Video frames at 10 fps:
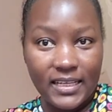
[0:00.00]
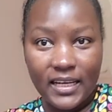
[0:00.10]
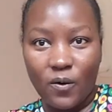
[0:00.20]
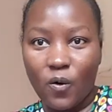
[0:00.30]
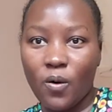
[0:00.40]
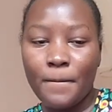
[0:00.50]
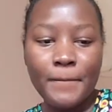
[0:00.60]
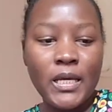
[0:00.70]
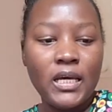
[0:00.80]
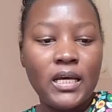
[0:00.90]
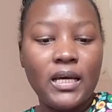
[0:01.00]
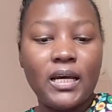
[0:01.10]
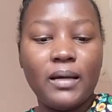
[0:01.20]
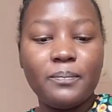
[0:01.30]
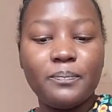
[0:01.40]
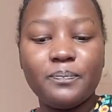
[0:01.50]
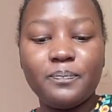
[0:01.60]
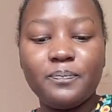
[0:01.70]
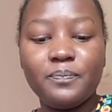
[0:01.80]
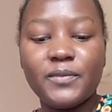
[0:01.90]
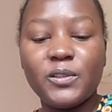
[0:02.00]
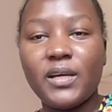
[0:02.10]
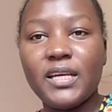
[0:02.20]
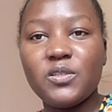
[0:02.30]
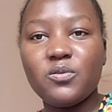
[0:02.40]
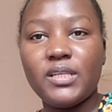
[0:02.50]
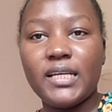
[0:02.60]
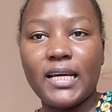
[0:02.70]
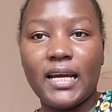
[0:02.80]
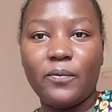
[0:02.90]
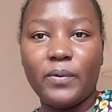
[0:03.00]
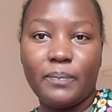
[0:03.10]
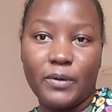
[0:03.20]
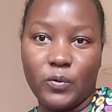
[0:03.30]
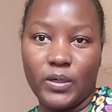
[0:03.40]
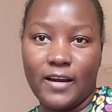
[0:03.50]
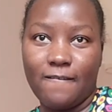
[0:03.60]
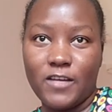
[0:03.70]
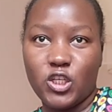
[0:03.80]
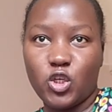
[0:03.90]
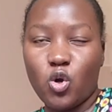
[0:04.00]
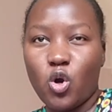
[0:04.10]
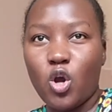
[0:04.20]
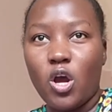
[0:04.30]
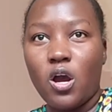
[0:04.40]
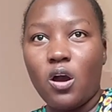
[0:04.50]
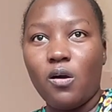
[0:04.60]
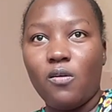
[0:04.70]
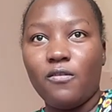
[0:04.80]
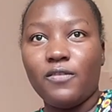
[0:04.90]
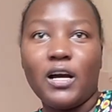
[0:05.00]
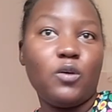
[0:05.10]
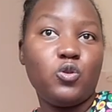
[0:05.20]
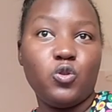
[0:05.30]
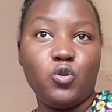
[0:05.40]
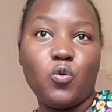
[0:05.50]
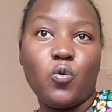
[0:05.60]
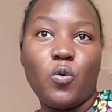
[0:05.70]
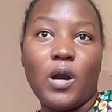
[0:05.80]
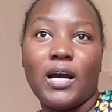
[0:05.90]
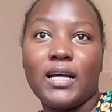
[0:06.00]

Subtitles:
So today I will be showing you how to do a simple beginner tutorial for your bros.